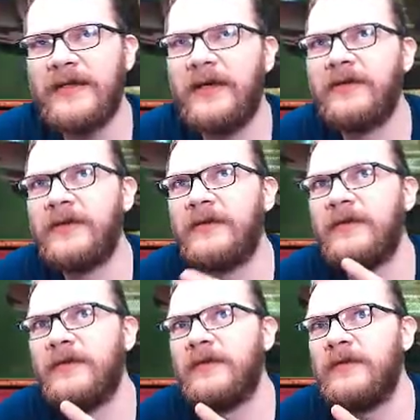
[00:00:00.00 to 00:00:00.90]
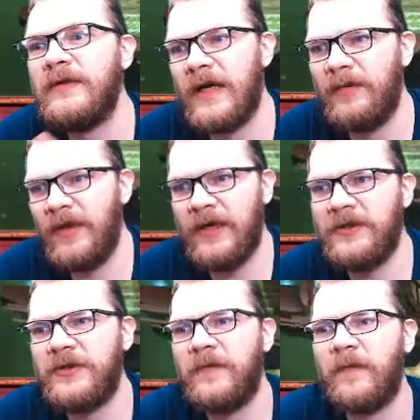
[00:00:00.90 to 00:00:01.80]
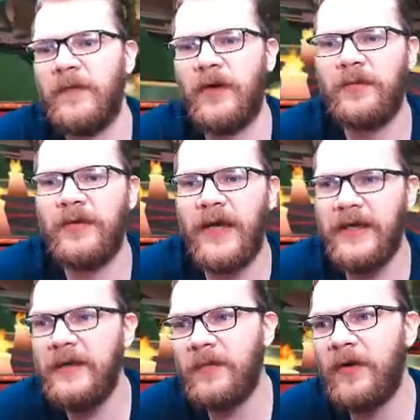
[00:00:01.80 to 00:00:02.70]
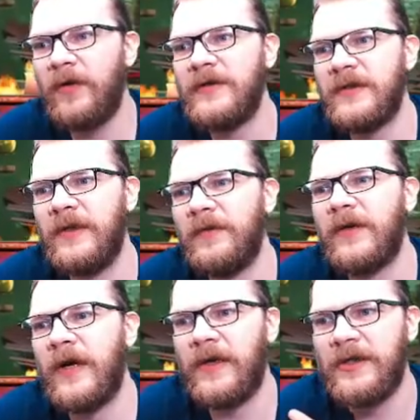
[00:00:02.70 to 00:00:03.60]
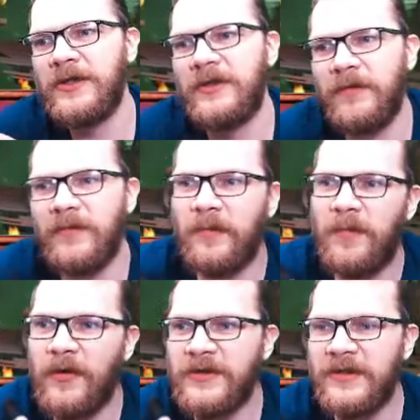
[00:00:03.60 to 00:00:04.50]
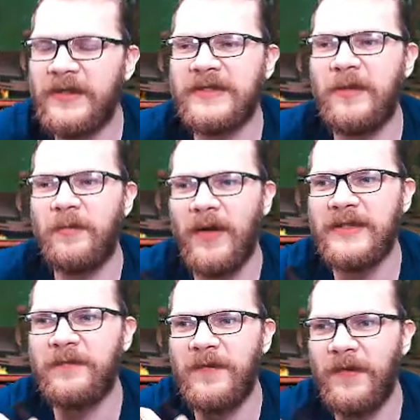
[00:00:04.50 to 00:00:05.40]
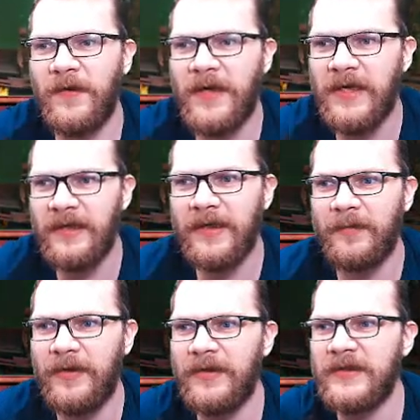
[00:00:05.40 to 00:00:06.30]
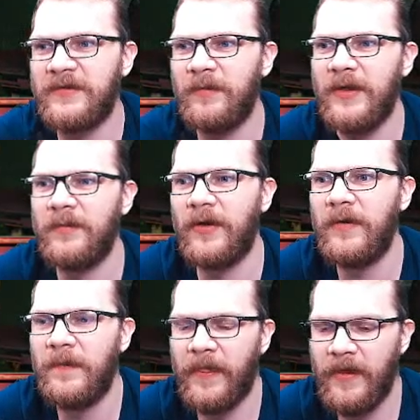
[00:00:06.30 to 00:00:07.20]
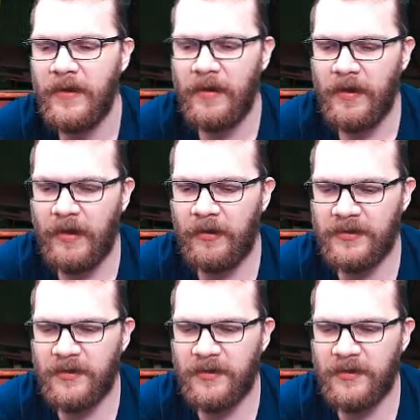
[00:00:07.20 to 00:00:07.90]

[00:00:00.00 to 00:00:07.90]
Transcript: out double edge, don't put any points in liquid courage so the poison doesn't mess with your healing abilities from limbo. And also